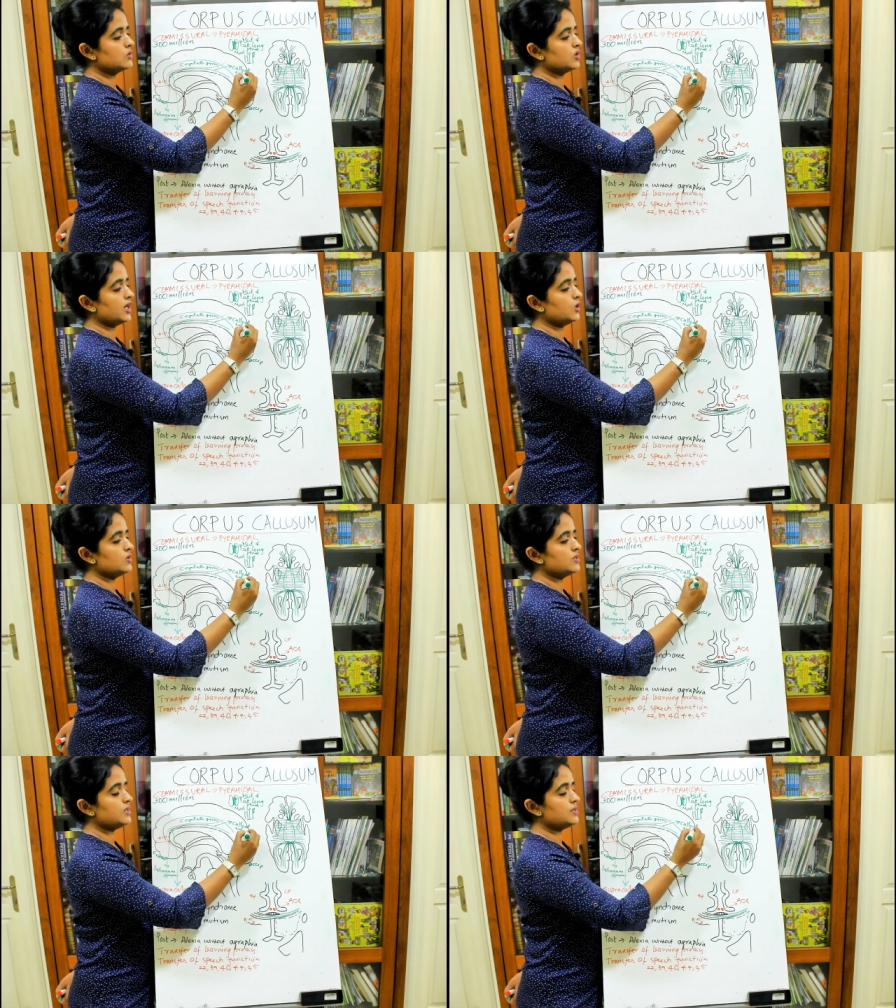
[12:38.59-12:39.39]
So
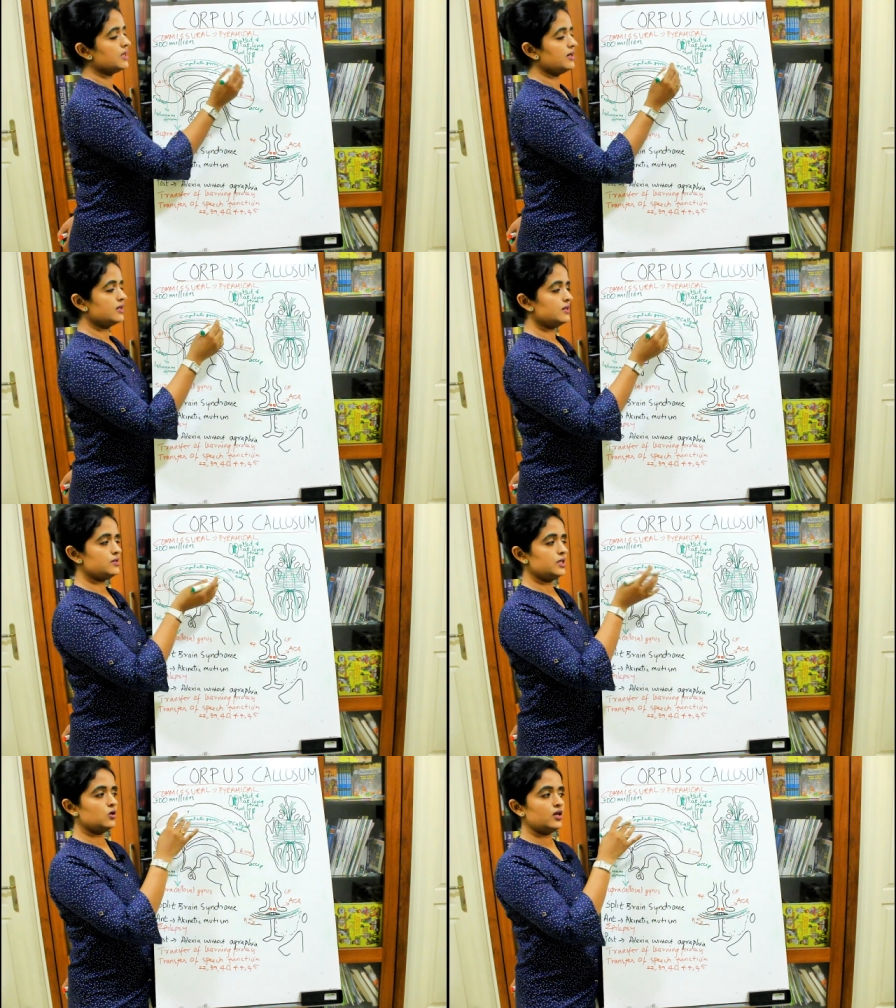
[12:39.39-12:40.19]
callosal
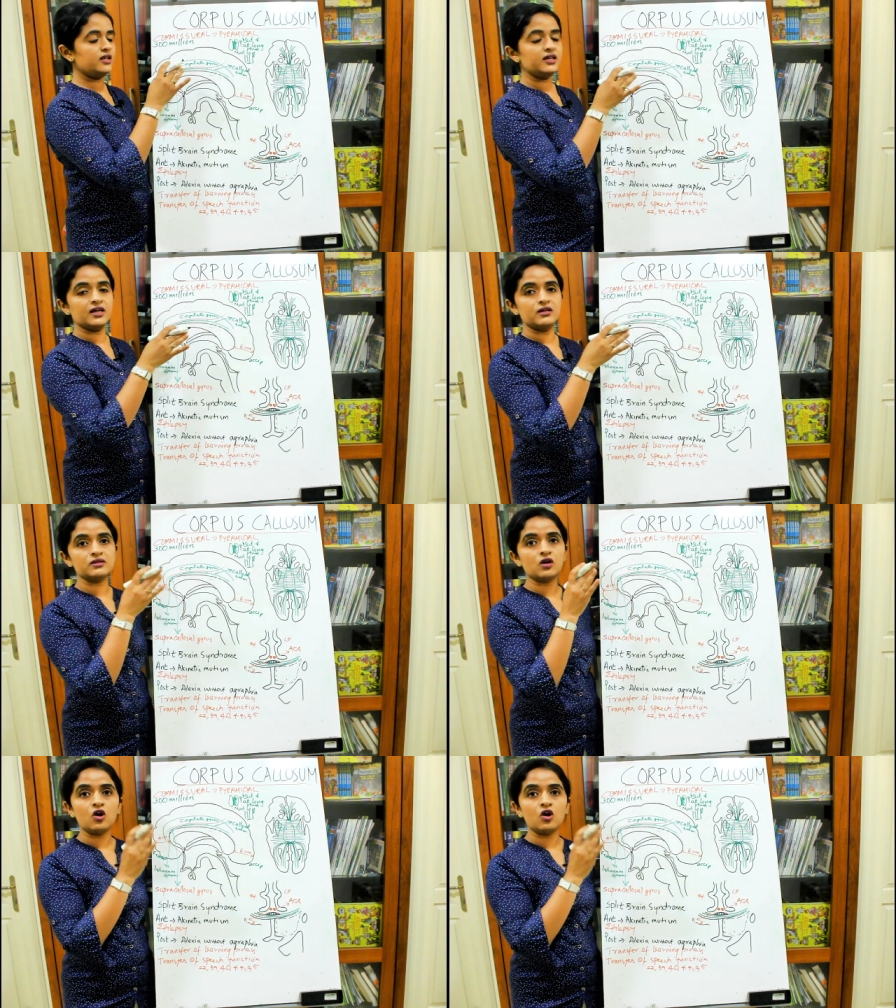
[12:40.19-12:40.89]
sulcus, cingulate gyrus,